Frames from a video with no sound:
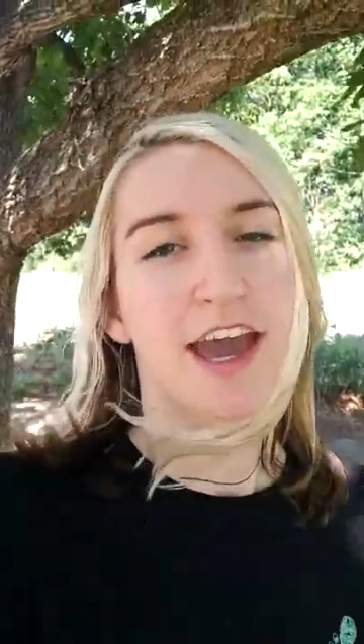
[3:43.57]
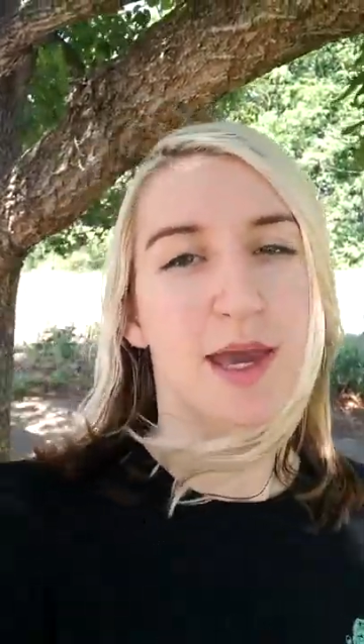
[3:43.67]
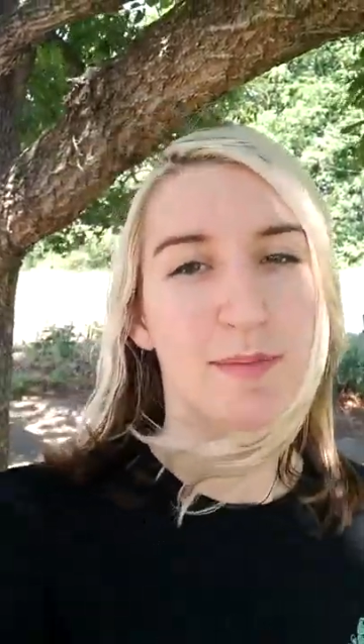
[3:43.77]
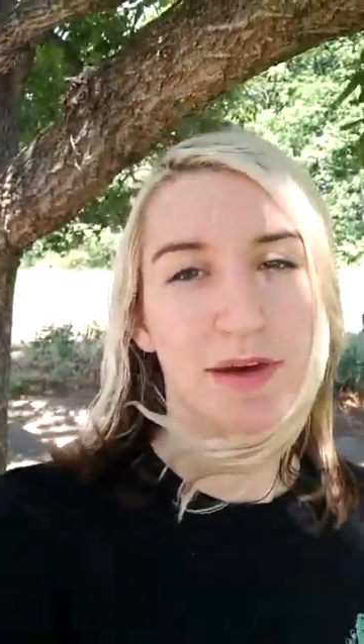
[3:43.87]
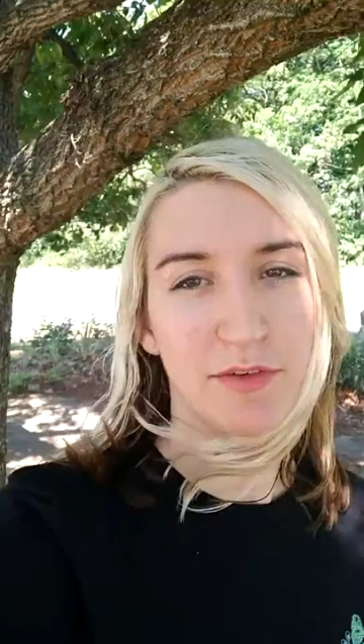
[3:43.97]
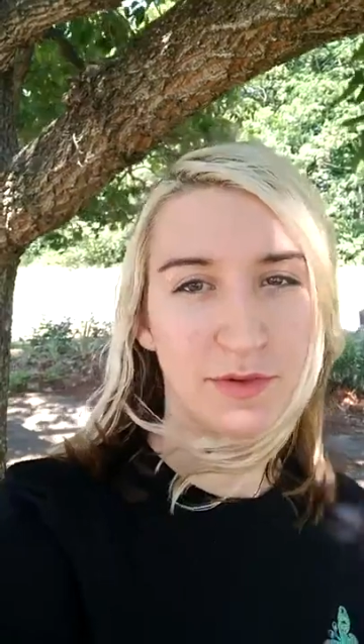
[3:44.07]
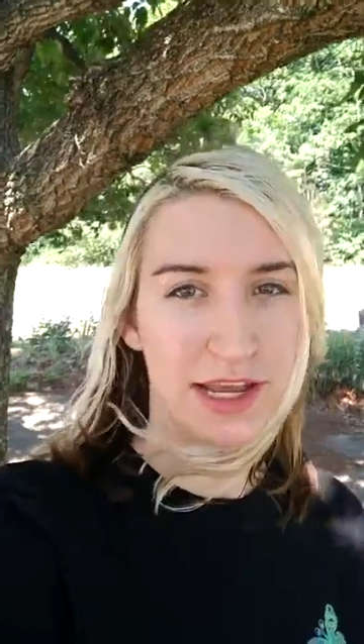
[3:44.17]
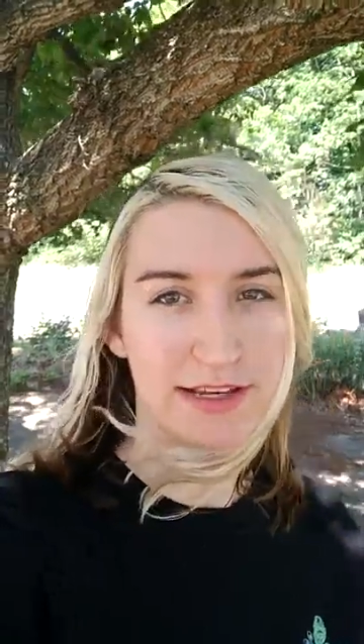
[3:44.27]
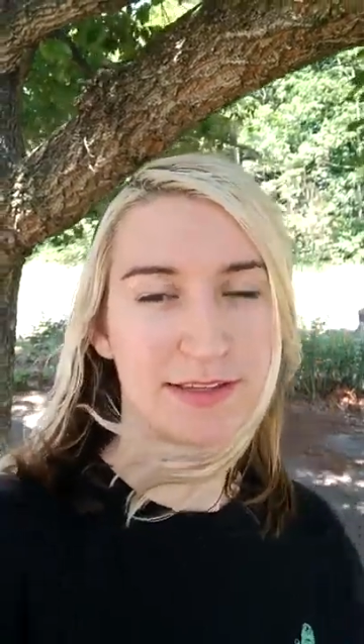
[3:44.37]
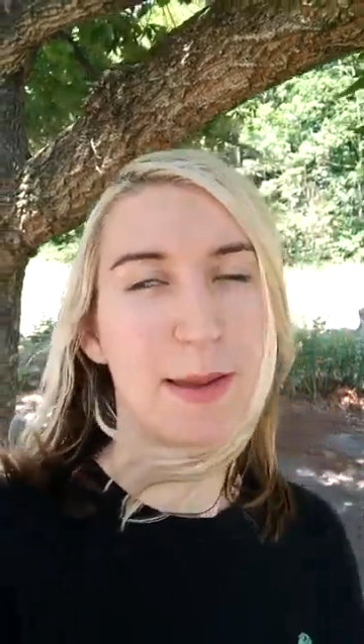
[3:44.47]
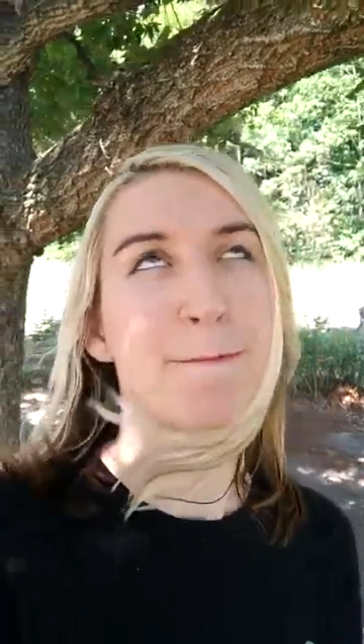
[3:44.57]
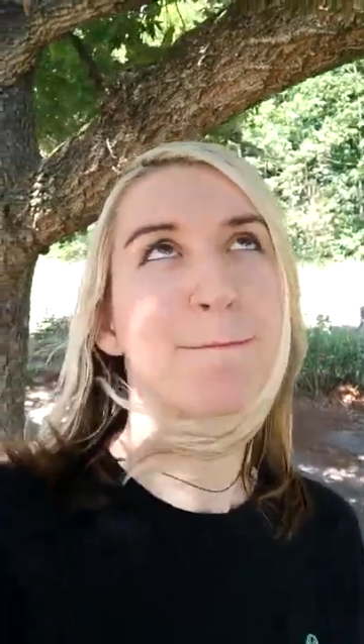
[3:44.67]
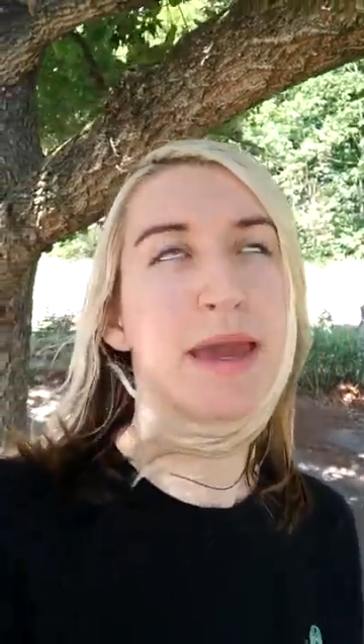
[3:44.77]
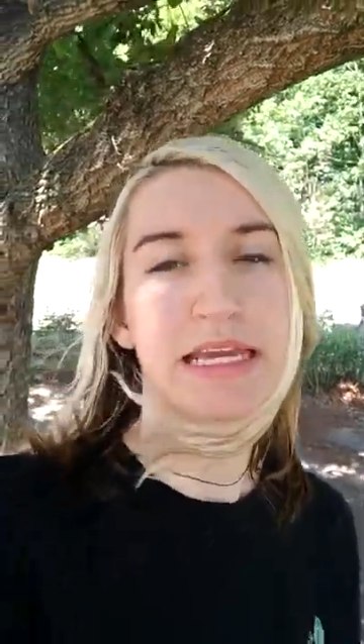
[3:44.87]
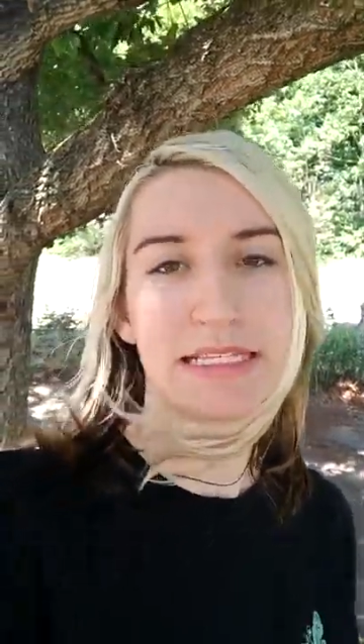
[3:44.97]
I hope everyone has an
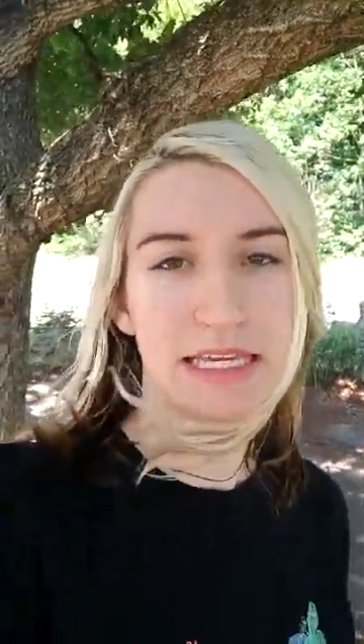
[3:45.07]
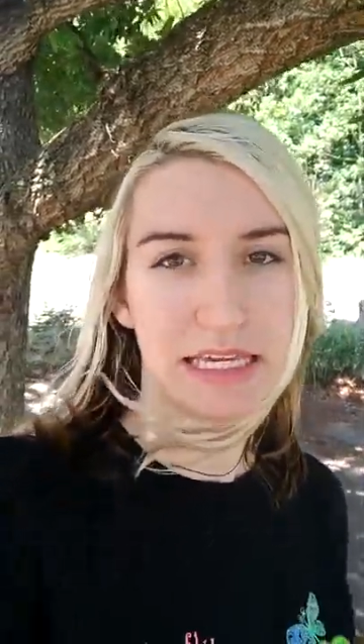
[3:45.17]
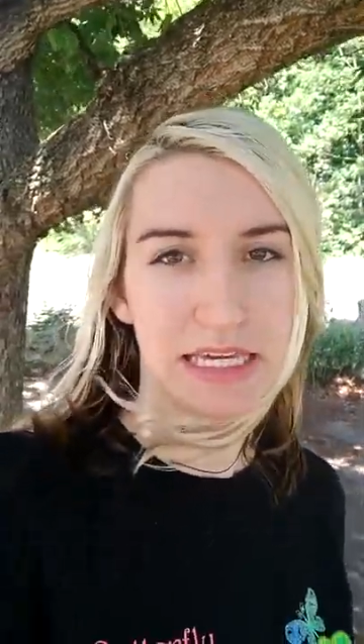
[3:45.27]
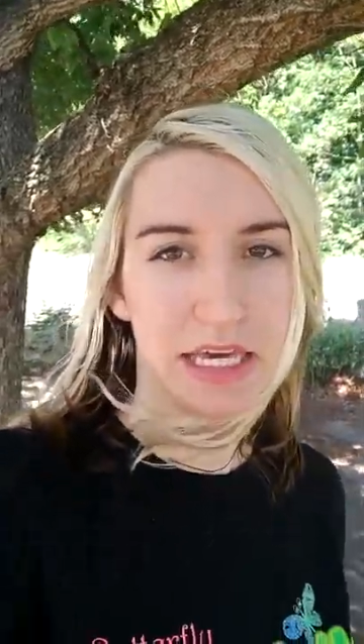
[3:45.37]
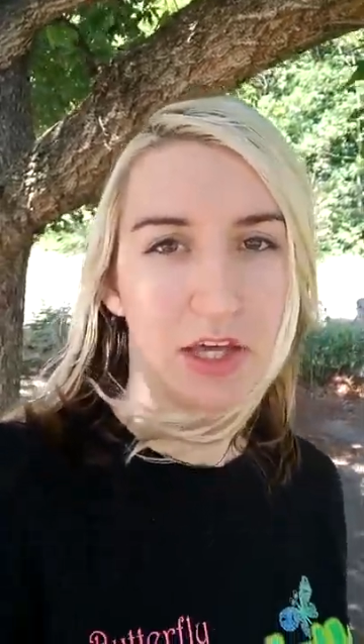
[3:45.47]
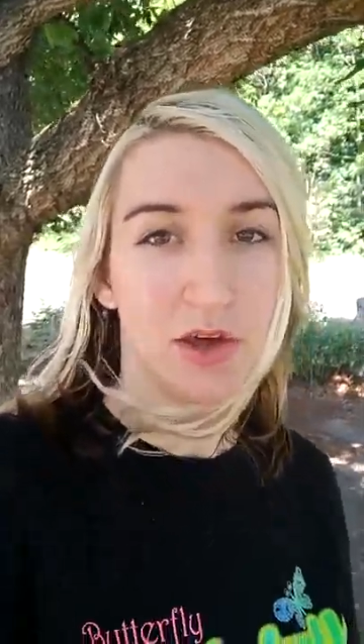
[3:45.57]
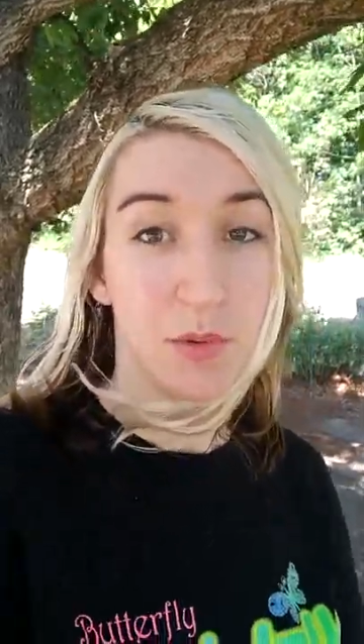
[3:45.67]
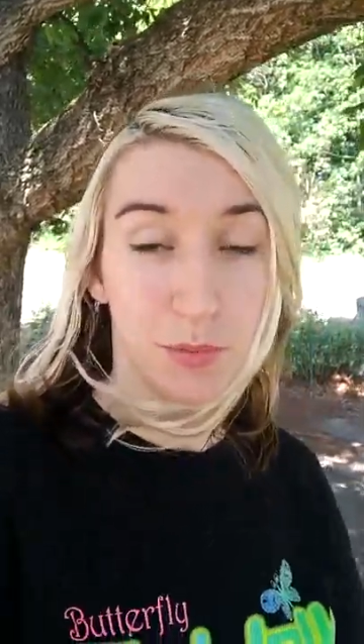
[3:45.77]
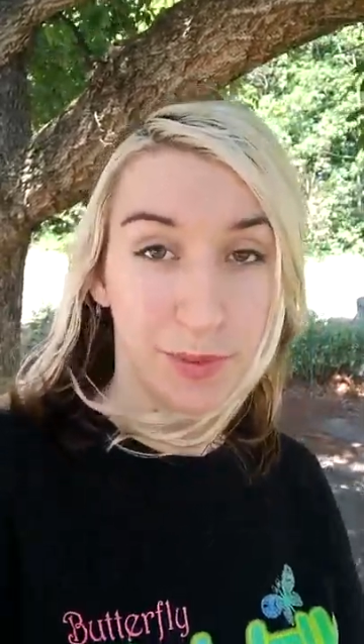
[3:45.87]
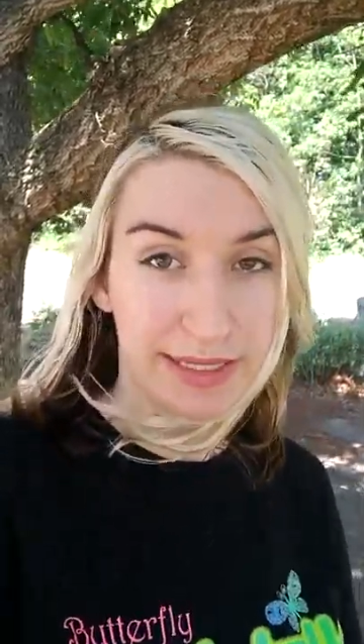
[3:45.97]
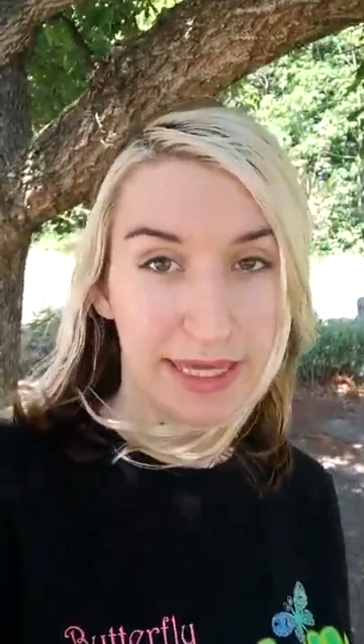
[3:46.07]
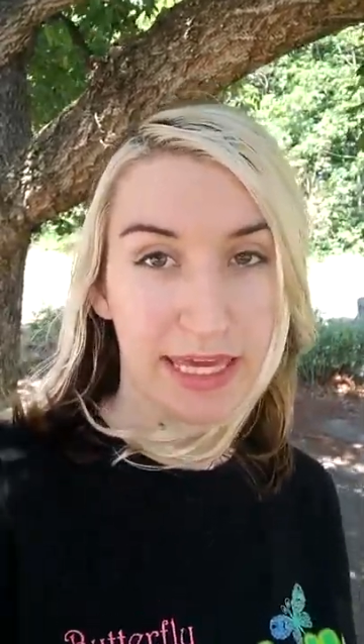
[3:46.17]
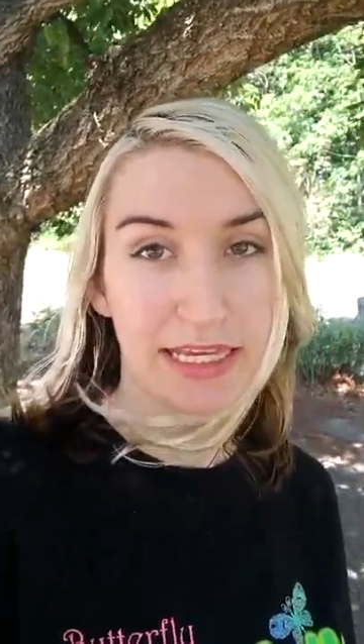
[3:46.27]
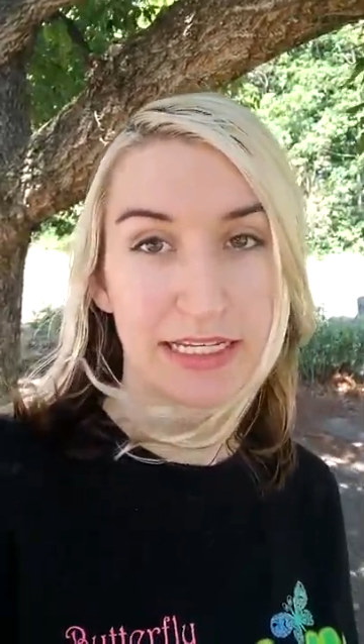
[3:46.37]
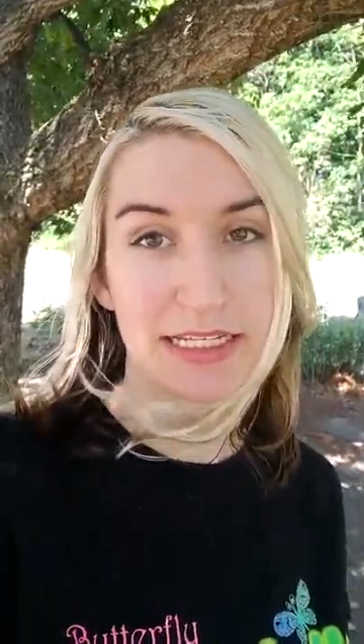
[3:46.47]
amazing
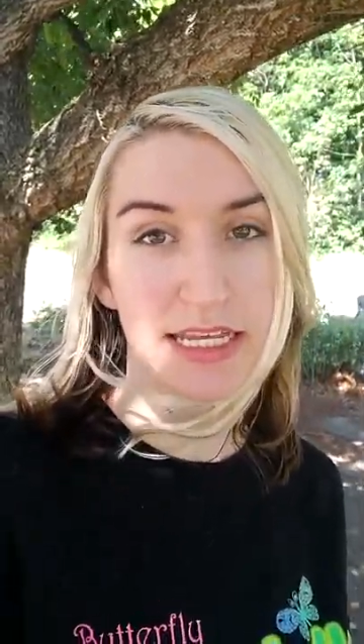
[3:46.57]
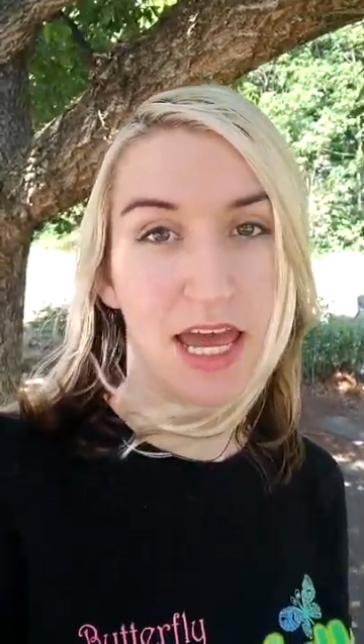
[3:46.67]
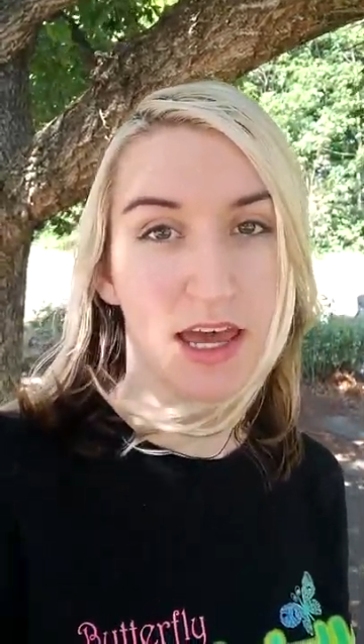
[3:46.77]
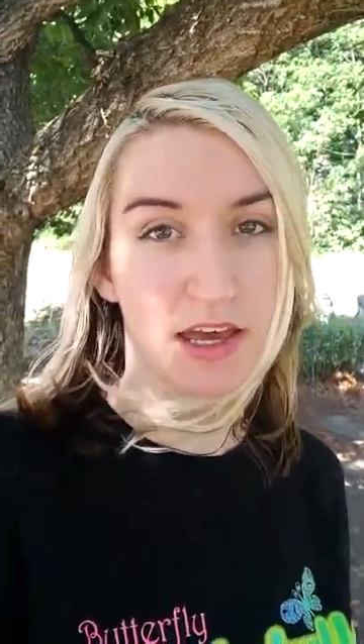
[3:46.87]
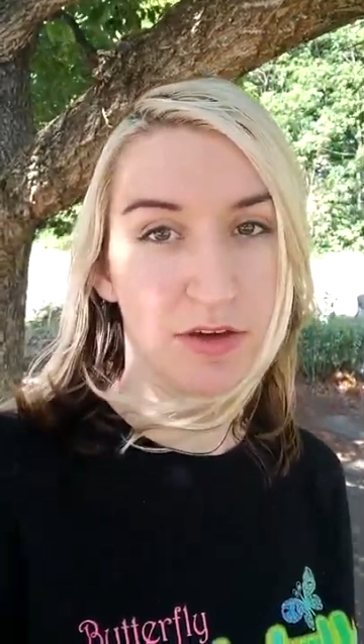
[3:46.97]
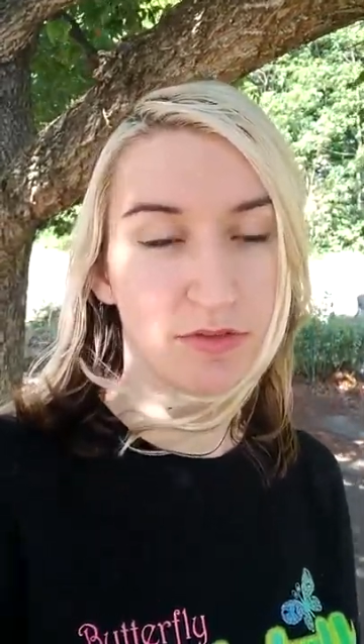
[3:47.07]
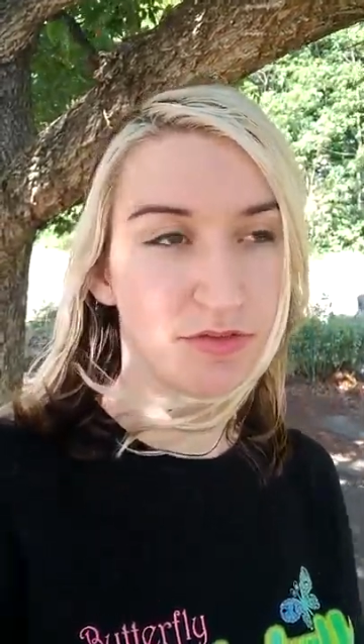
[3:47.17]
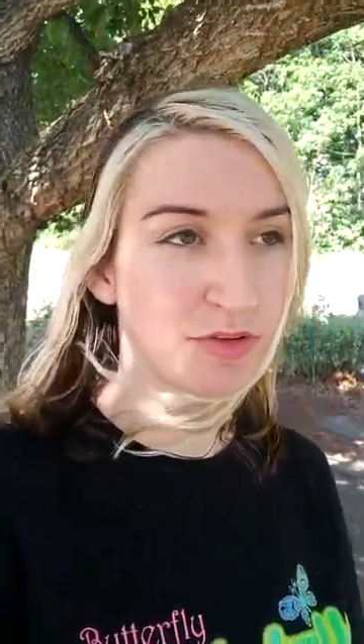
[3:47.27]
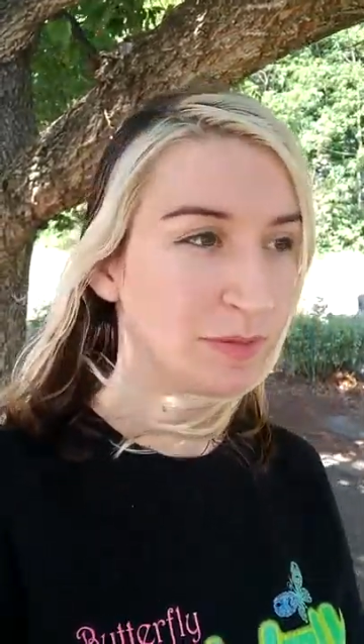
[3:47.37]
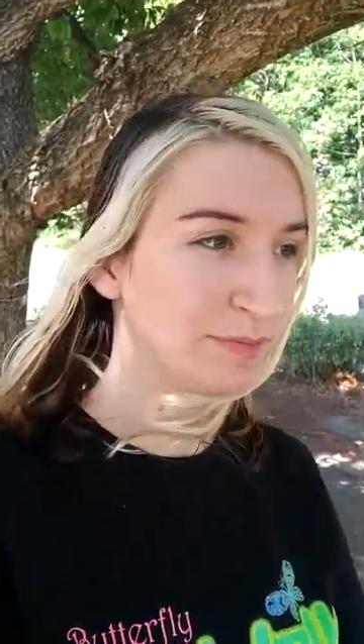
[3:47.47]
weekend of